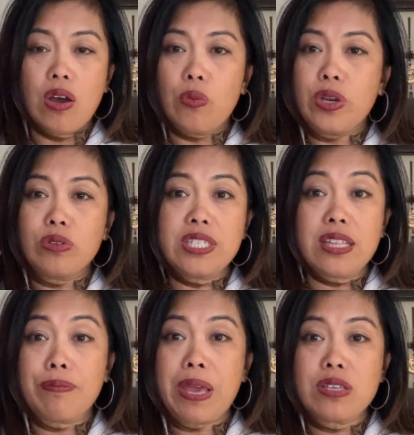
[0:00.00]
We don't
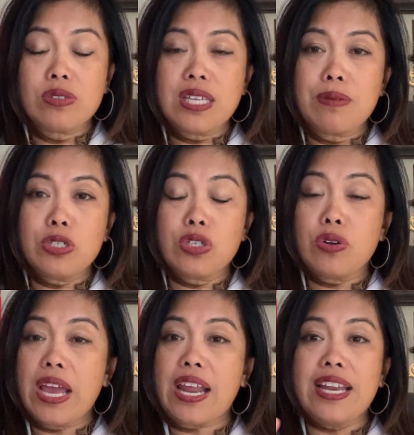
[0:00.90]
check the basal
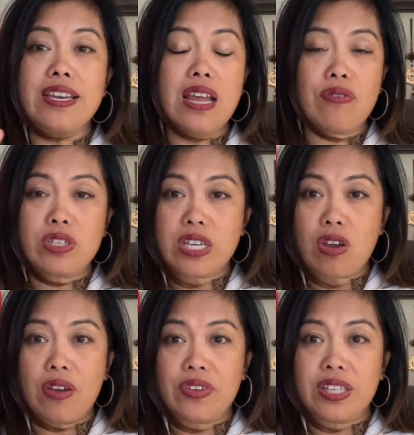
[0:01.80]
temperature, and I never check
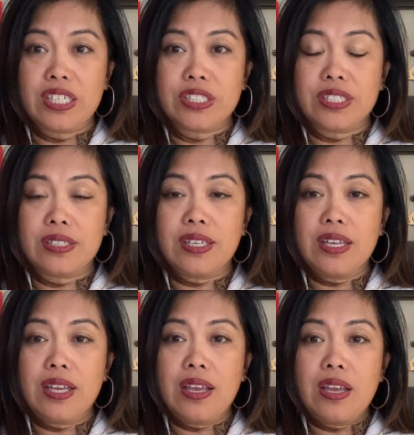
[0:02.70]
ovulation.
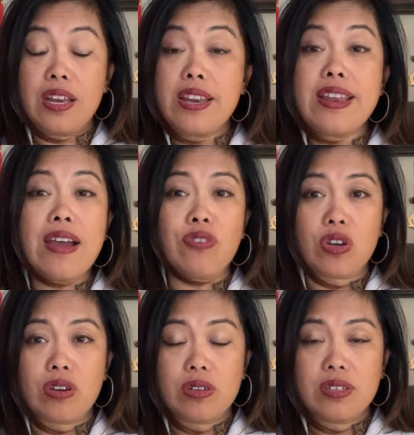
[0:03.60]

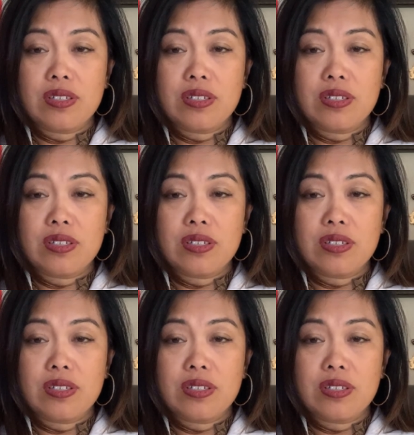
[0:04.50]
Never.